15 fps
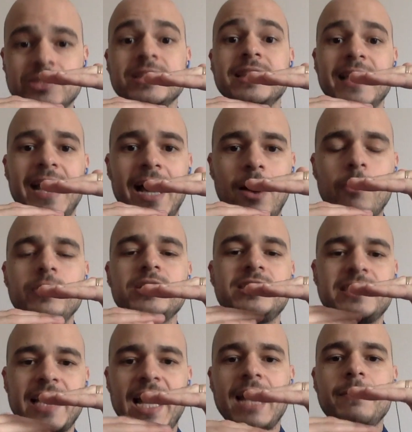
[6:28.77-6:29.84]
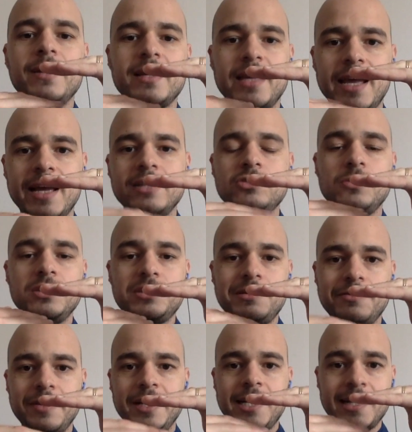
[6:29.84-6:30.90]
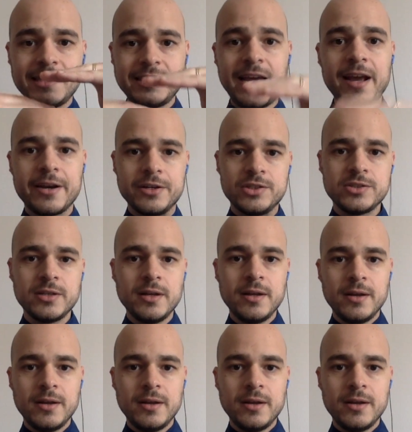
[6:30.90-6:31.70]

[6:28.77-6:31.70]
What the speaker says: now is time again to intervene in attackers.